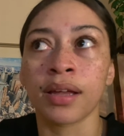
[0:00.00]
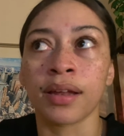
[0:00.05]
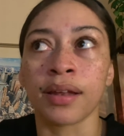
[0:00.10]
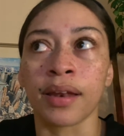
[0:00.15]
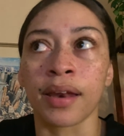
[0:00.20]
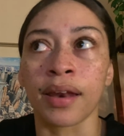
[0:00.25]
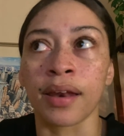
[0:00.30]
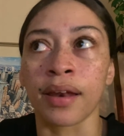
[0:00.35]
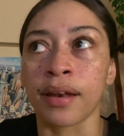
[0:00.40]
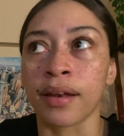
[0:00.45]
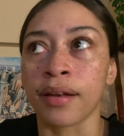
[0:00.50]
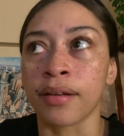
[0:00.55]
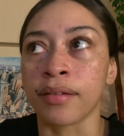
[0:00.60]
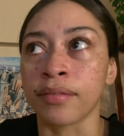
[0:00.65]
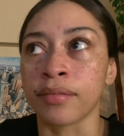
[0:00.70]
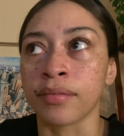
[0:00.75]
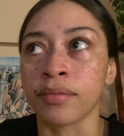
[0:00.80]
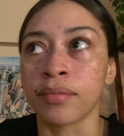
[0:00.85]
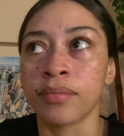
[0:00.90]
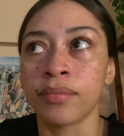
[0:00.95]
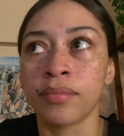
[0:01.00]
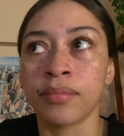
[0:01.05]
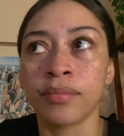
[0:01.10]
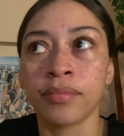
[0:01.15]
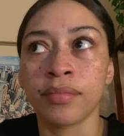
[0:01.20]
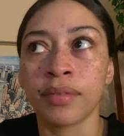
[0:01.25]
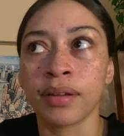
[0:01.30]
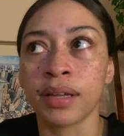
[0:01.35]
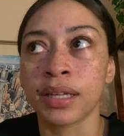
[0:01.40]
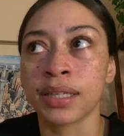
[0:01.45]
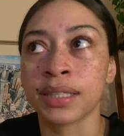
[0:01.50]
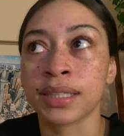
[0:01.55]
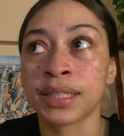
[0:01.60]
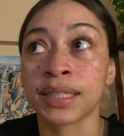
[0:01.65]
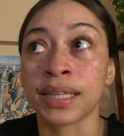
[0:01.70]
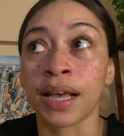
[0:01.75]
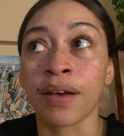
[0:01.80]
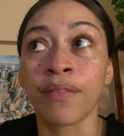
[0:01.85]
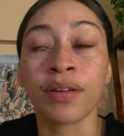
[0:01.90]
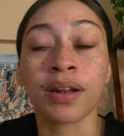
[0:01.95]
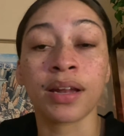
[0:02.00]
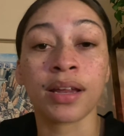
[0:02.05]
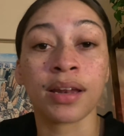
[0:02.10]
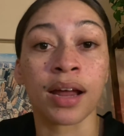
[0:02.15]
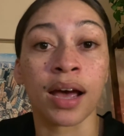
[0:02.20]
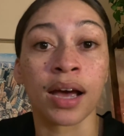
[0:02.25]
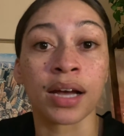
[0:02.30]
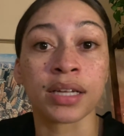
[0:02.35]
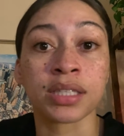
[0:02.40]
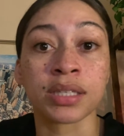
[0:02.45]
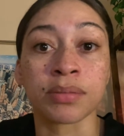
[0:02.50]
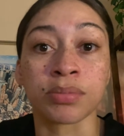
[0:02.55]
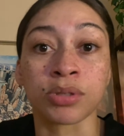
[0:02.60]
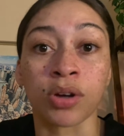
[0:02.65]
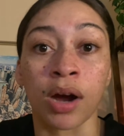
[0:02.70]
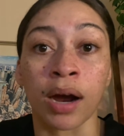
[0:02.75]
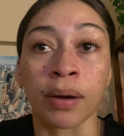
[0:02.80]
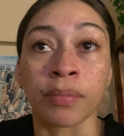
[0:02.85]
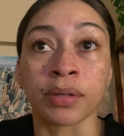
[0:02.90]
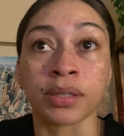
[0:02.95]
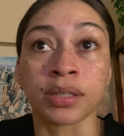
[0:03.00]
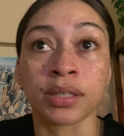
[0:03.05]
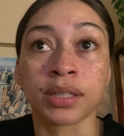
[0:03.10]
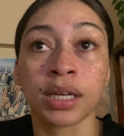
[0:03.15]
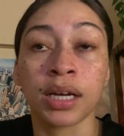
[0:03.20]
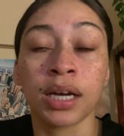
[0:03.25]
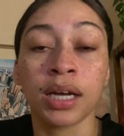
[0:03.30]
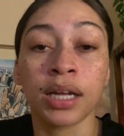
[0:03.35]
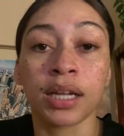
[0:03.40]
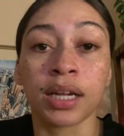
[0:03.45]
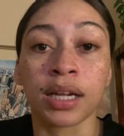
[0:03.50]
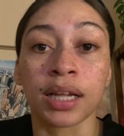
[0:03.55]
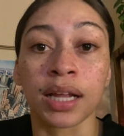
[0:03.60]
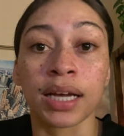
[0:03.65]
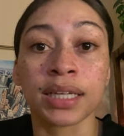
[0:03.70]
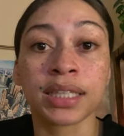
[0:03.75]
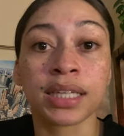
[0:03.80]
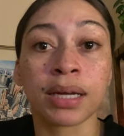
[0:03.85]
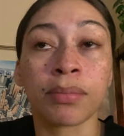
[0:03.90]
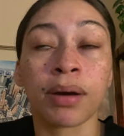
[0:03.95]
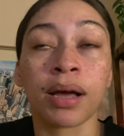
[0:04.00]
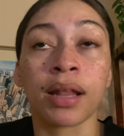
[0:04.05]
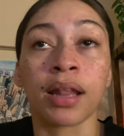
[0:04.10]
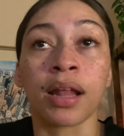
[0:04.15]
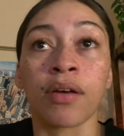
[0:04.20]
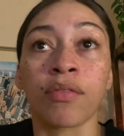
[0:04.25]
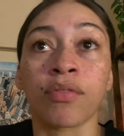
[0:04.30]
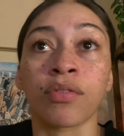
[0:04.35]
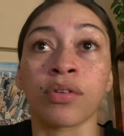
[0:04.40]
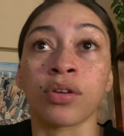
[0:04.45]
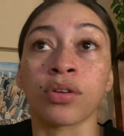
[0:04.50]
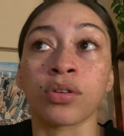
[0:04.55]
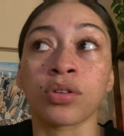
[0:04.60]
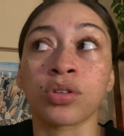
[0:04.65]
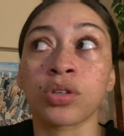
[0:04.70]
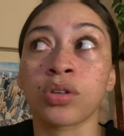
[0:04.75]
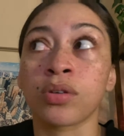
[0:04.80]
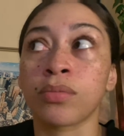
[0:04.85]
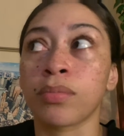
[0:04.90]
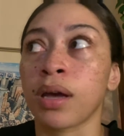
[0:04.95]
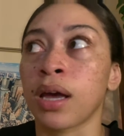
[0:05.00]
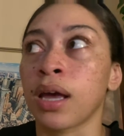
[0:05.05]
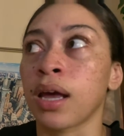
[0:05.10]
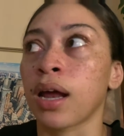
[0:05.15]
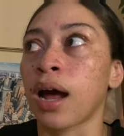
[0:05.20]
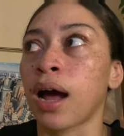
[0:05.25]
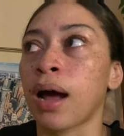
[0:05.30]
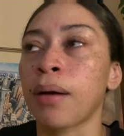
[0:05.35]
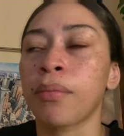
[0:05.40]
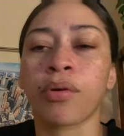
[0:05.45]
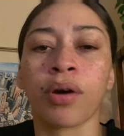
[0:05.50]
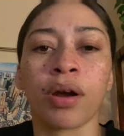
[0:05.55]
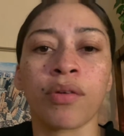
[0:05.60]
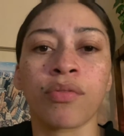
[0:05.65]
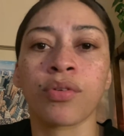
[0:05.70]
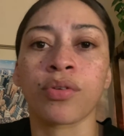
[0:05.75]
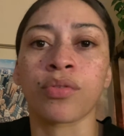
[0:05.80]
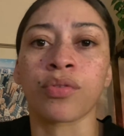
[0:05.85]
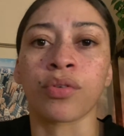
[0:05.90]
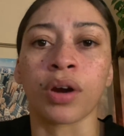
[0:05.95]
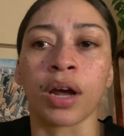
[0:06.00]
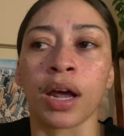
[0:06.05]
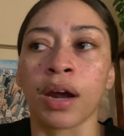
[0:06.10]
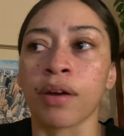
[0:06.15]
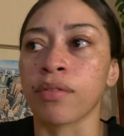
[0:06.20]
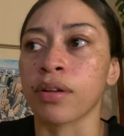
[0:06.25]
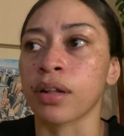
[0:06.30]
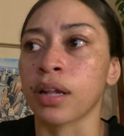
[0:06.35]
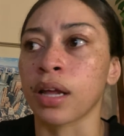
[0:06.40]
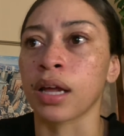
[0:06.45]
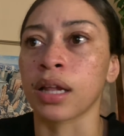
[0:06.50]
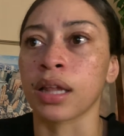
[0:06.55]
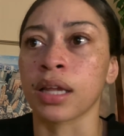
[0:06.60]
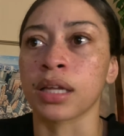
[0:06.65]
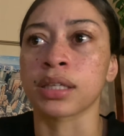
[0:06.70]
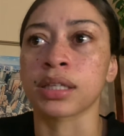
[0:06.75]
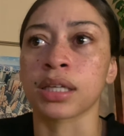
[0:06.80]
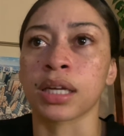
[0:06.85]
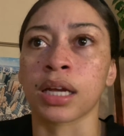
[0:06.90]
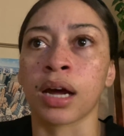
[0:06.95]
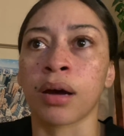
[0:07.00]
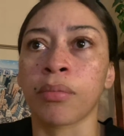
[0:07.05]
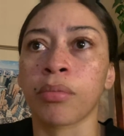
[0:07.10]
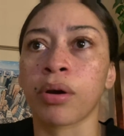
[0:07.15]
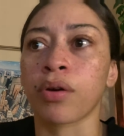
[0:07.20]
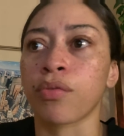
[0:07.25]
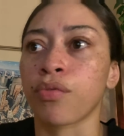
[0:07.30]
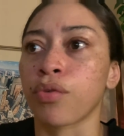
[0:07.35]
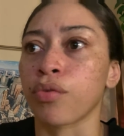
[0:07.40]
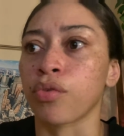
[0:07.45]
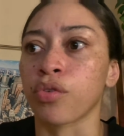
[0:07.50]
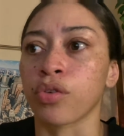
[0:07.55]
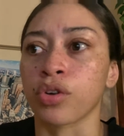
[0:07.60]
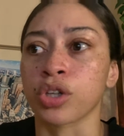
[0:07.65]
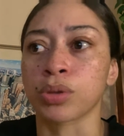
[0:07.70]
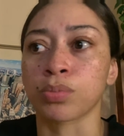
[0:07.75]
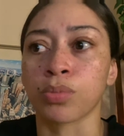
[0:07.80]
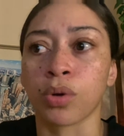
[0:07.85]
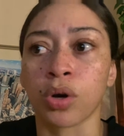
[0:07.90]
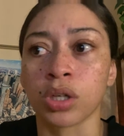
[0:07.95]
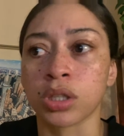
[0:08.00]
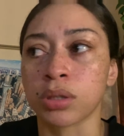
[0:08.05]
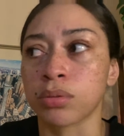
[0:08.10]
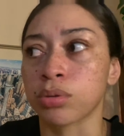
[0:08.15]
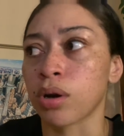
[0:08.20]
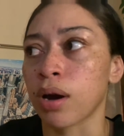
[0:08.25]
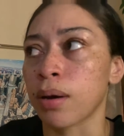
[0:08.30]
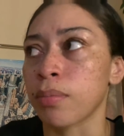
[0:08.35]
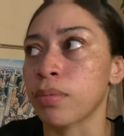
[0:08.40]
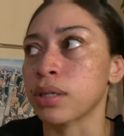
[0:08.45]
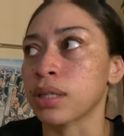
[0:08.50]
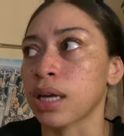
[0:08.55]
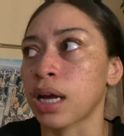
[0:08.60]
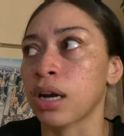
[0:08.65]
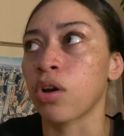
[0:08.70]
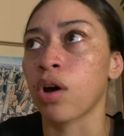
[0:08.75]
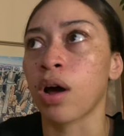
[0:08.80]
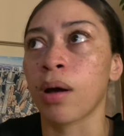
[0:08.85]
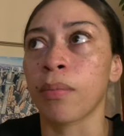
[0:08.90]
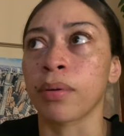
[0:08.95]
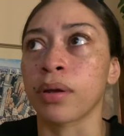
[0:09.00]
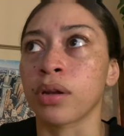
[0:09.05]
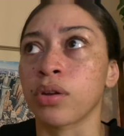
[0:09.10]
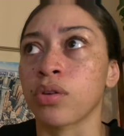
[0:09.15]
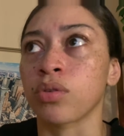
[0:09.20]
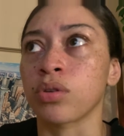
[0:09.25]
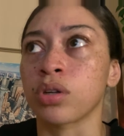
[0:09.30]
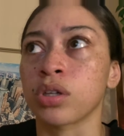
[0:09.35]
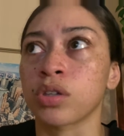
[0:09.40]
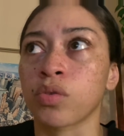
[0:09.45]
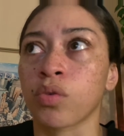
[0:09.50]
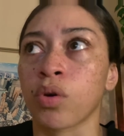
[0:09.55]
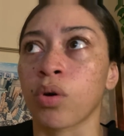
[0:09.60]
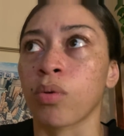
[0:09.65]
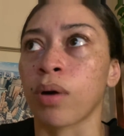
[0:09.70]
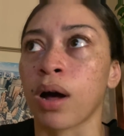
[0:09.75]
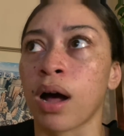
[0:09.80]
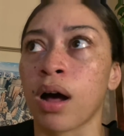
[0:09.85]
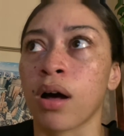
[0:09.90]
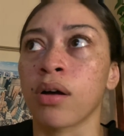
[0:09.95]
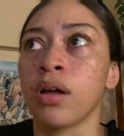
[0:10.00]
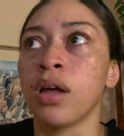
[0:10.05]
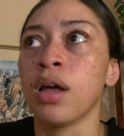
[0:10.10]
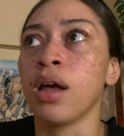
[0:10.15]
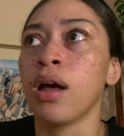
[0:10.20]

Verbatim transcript: mm, 79 subscribers the last time I left YouTube. And I'm grateful for everything. Listen, I'm grateful for the small subscribers. I know I've been doing this for a while,